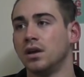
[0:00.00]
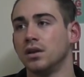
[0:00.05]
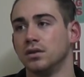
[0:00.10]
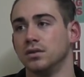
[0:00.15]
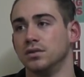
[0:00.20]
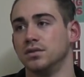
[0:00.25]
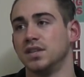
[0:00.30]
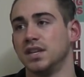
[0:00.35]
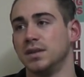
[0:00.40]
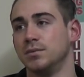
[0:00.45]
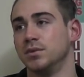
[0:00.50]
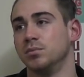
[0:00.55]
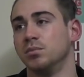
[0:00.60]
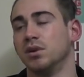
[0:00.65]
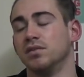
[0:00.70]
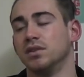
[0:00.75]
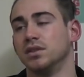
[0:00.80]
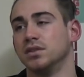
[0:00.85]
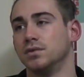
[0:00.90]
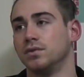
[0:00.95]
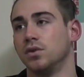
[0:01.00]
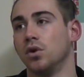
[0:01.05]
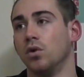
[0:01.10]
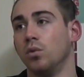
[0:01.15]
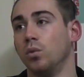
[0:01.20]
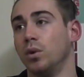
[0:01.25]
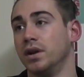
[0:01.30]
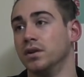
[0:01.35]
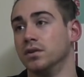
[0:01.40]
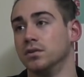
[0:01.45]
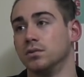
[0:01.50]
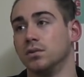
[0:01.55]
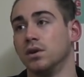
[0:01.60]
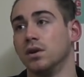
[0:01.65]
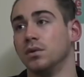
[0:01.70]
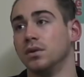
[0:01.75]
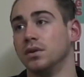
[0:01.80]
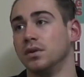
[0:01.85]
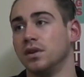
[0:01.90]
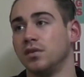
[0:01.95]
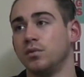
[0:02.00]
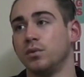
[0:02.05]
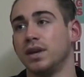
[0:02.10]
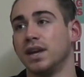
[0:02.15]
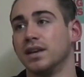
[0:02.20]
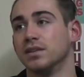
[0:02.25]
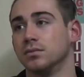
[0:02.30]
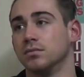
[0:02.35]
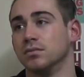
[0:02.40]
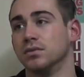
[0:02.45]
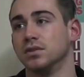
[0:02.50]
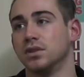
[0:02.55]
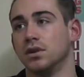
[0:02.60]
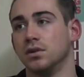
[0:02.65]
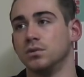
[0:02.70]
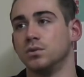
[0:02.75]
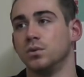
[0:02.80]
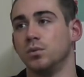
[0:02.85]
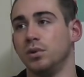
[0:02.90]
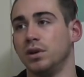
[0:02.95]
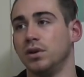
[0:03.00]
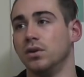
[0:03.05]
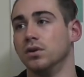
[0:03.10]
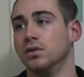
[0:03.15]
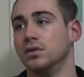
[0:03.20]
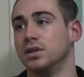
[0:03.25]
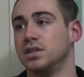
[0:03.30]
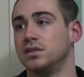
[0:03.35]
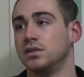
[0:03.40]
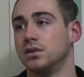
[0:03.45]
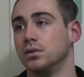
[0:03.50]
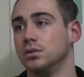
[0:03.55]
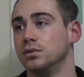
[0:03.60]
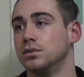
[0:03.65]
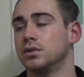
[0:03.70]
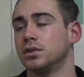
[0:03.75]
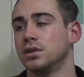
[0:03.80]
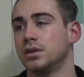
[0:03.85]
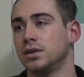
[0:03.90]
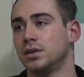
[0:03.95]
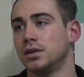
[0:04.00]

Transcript: because teams above us have got to win as well, and if we get some results, we'll be hot on their toes.